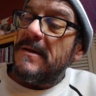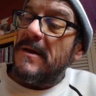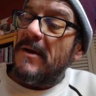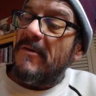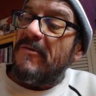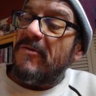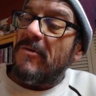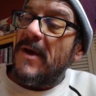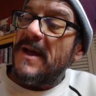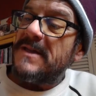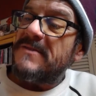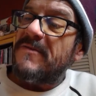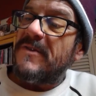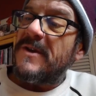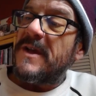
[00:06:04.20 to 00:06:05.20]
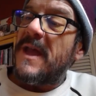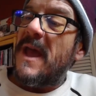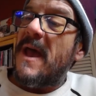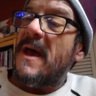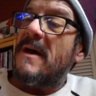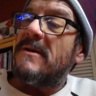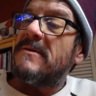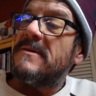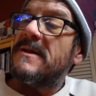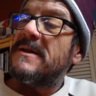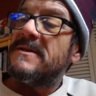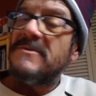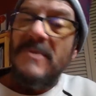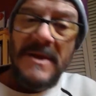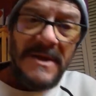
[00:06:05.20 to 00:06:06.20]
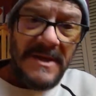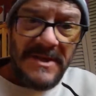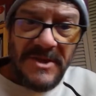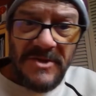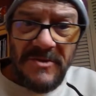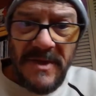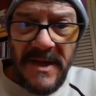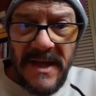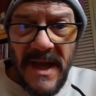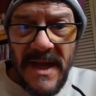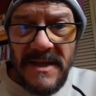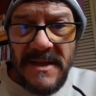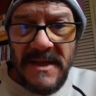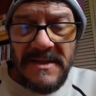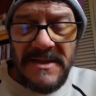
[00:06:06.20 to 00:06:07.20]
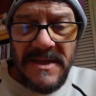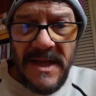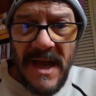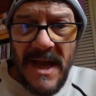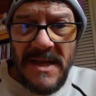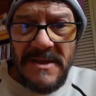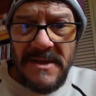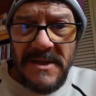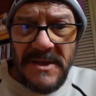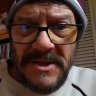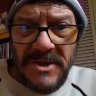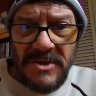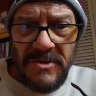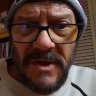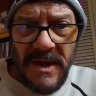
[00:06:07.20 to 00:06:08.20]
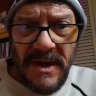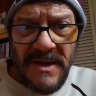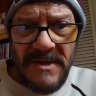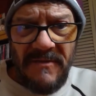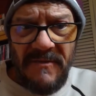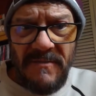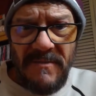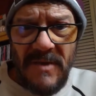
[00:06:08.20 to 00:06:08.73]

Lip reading: of rest for Cal. It's when the streak ended. It's the end of the streak. It's